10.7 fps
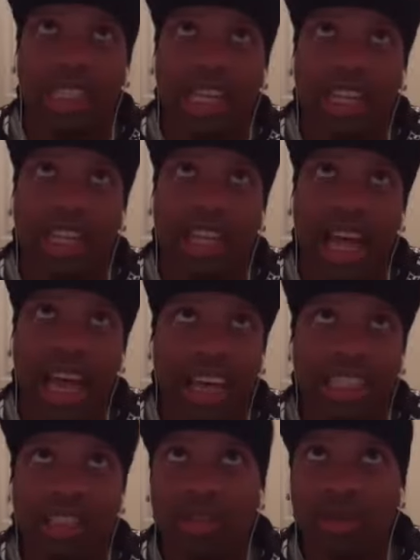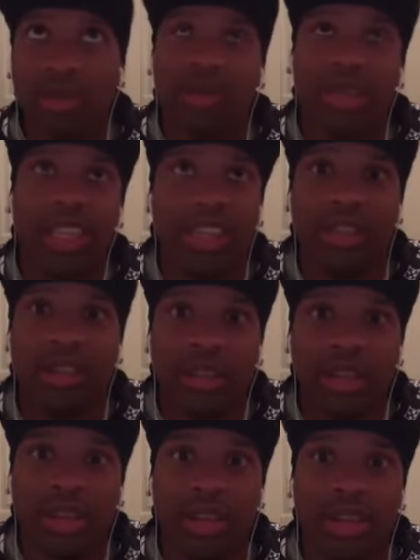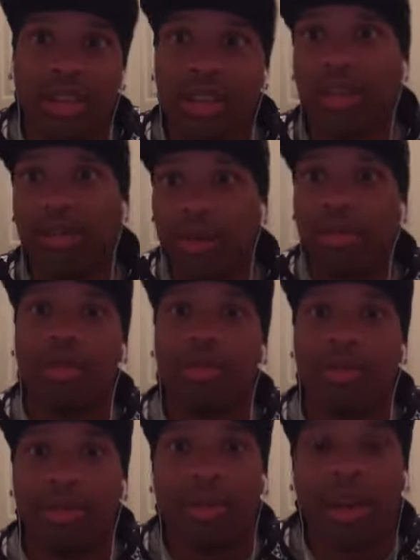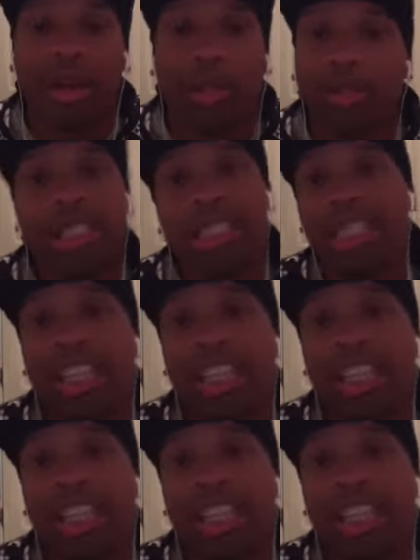the last 2-3 years and further, most of these kids